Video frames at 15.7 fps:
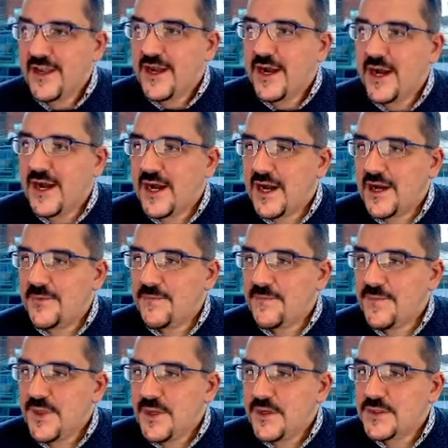Yeah,
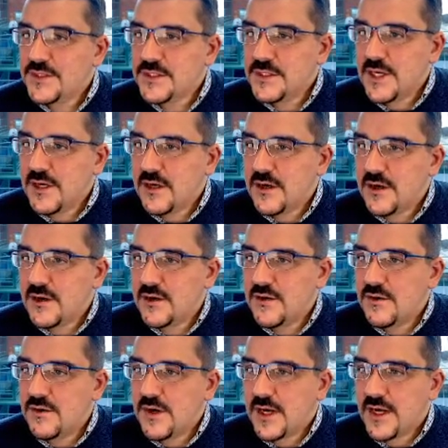
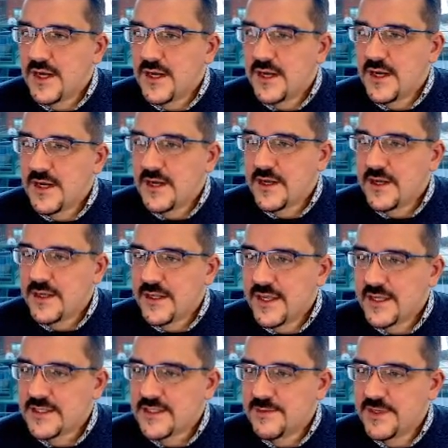
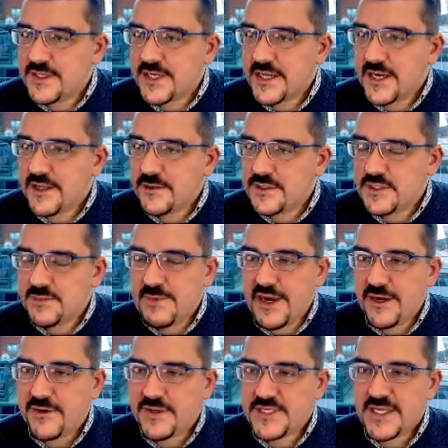somebody said, can I use
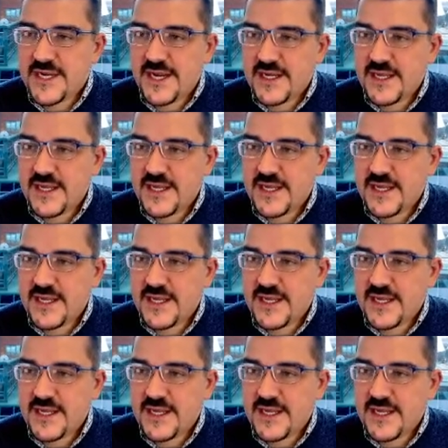Spider as an IDE?